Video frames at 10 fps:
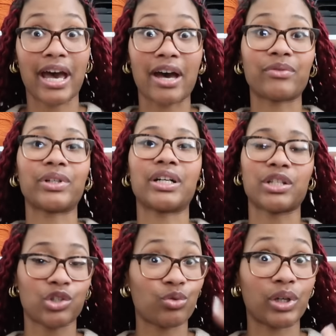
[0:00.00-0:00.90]
have a
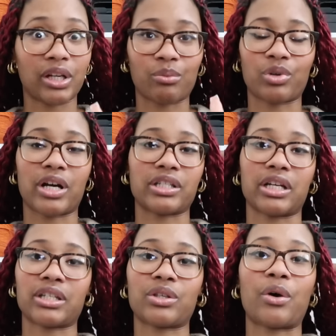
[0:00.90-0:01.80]
Sweden
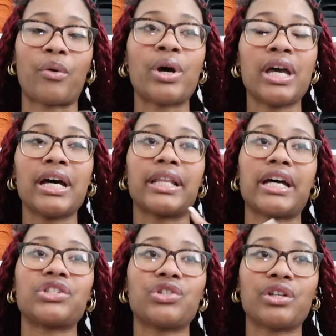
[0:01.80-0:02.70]
project. So
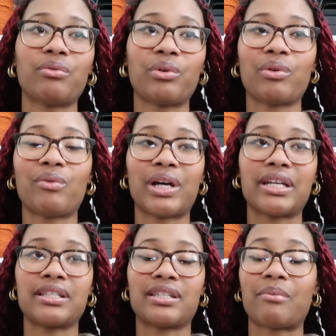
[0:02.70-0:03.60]
last year when we
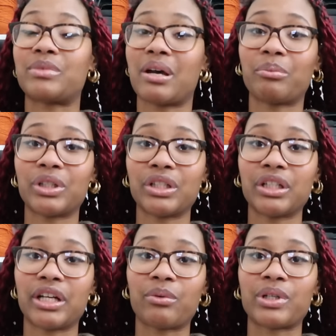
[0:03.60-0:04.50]
went in
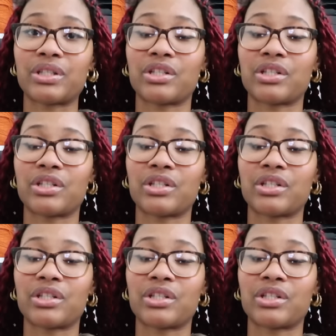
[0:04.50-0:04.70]
September, it was